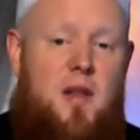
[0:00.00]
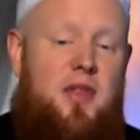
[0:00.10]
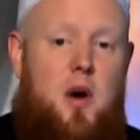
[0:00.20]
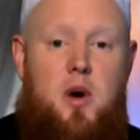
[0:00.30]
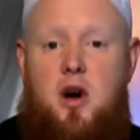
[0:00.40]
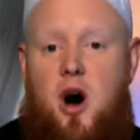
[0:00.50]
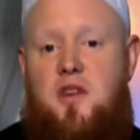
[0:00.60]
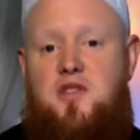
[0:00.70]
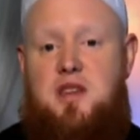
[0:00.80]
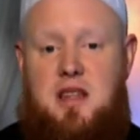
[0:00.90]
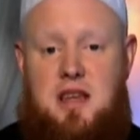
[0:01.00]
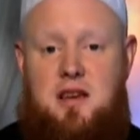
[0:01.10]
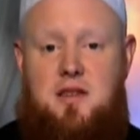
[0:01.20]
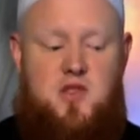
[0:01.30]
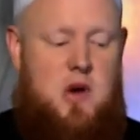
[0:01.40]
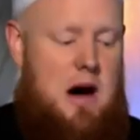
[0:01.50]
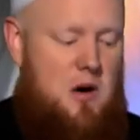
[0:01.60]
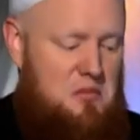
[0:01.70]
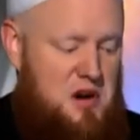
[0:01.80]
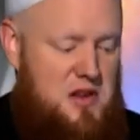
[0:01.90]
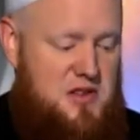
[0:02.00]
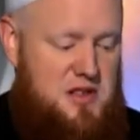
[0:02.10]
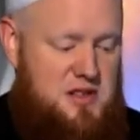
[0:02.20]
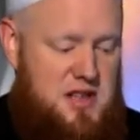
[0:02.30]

that we often give to our brothers and